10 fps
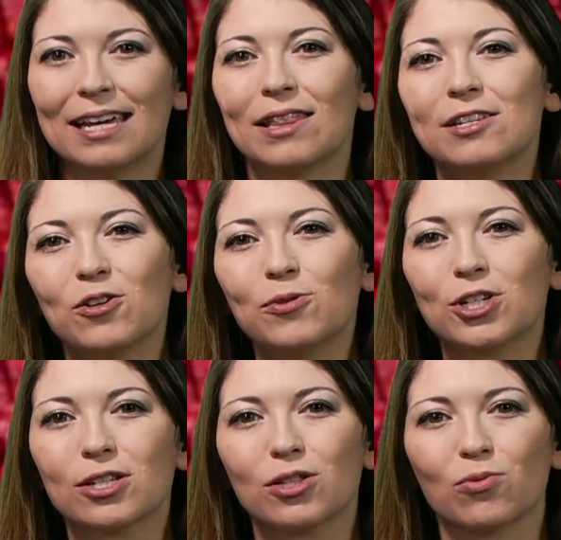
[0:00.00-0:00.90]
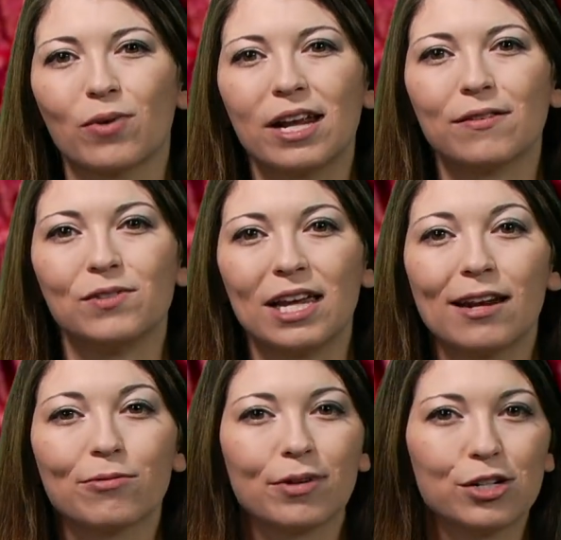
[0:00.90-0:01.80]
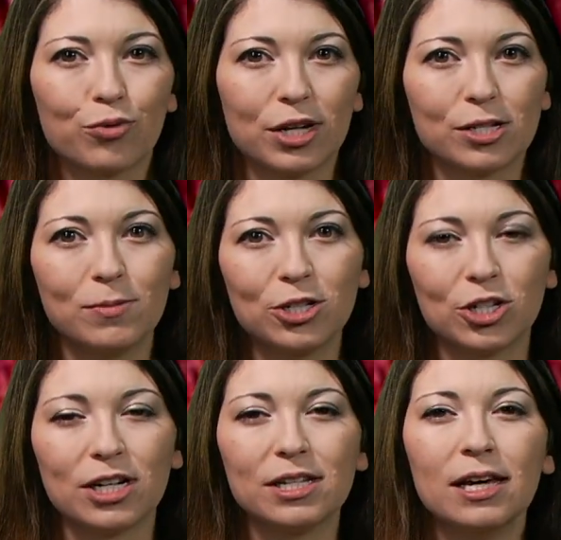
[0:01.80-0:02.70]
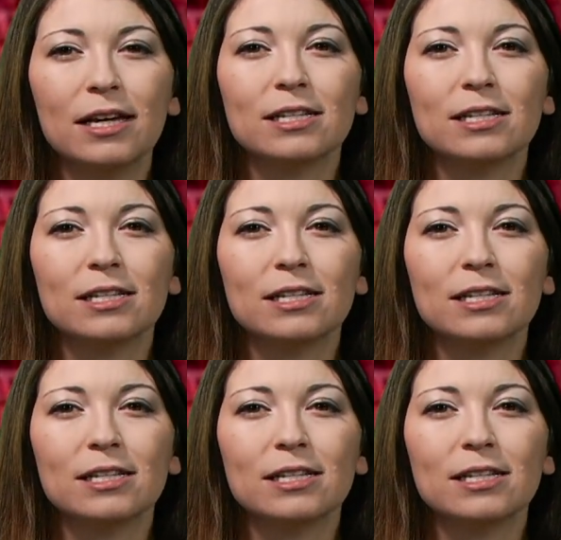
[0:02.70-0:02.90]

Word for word: It lets you adjust the rate of data retransmission